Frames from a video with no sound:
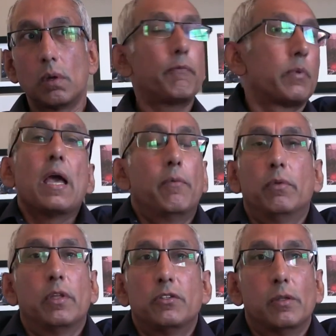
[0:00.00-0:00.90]
Oh, yeah,
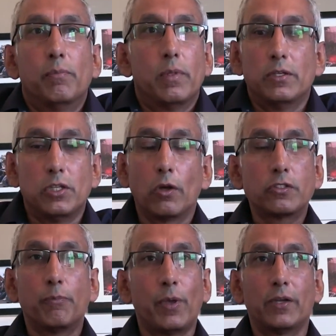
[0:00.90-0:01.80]
there's, there's
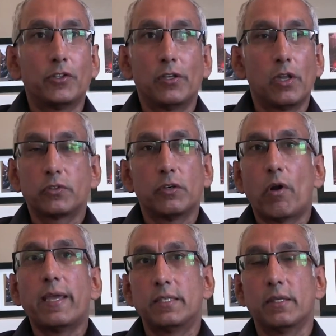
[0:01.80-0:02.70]
lots of bigotry, there's lots of
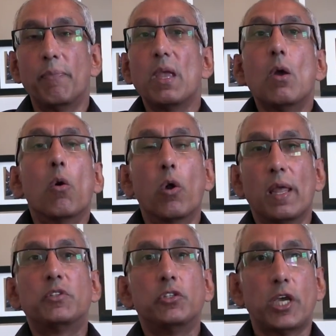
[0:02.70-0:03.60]
racism. All
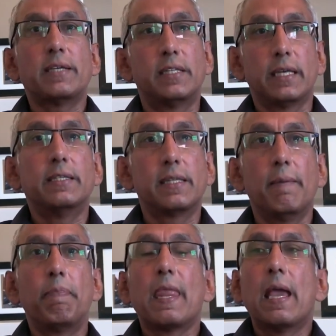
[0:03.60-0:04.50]
I'm suggesting is
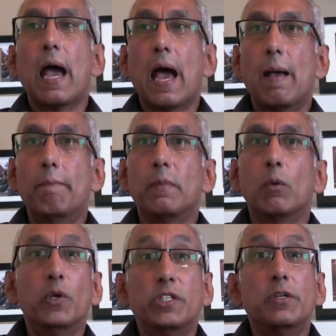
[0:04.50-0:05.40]
that um,
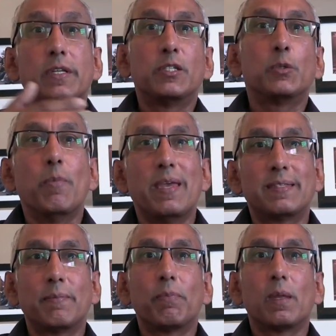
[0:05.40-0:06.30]
we shouldn't
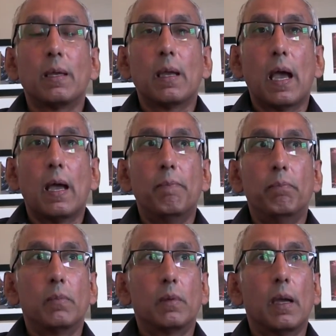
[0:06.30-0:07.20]
dismiss um,
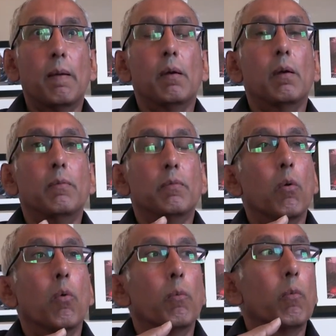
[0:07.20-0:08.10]
uh,
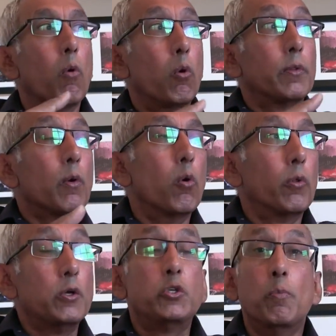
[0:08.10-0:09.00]
all, all
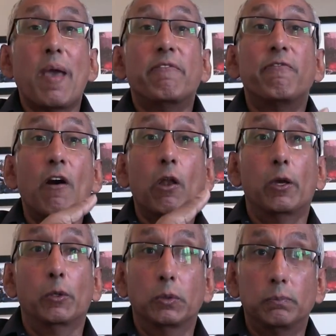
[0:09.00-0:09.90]
those who may
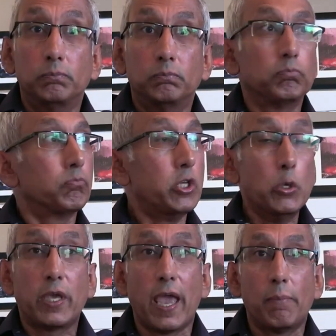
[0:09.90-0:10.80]
follow
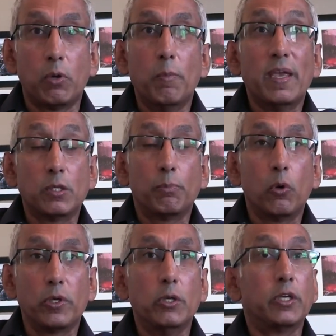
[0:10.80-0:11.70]
U KIP, who may
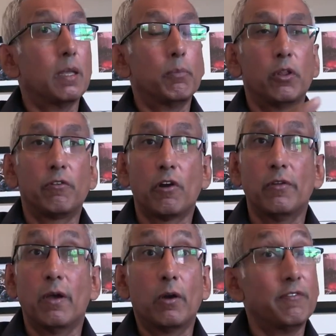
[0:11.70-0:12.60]
support U KIP or, the
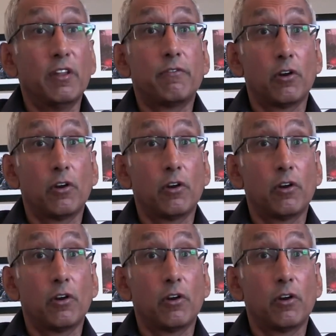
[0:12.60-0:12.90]
front, or even the